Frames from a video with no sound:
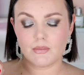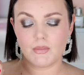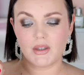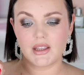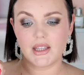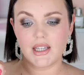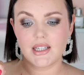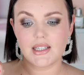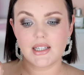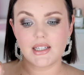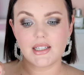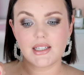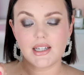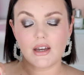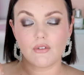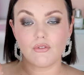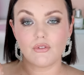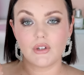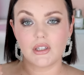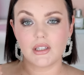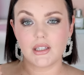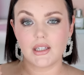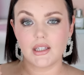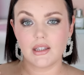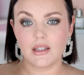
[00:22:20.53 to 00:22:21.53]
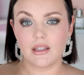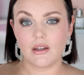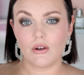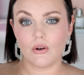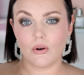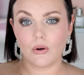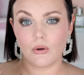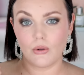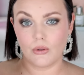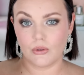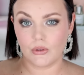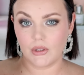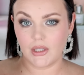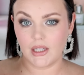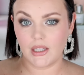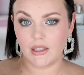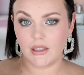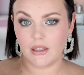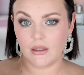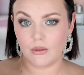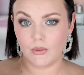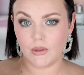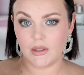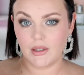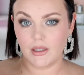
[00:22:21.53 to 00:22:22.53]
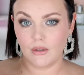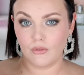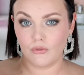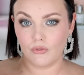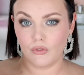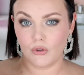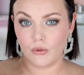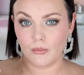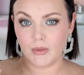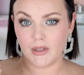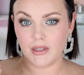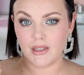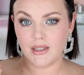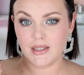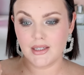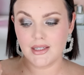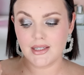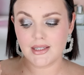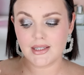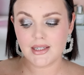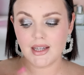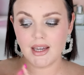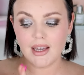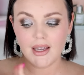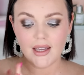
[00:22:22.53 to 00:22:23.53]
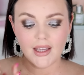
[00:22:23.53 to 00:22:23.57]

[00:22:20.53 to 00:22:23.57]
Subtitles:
but these are definitely the only liquid lip formulas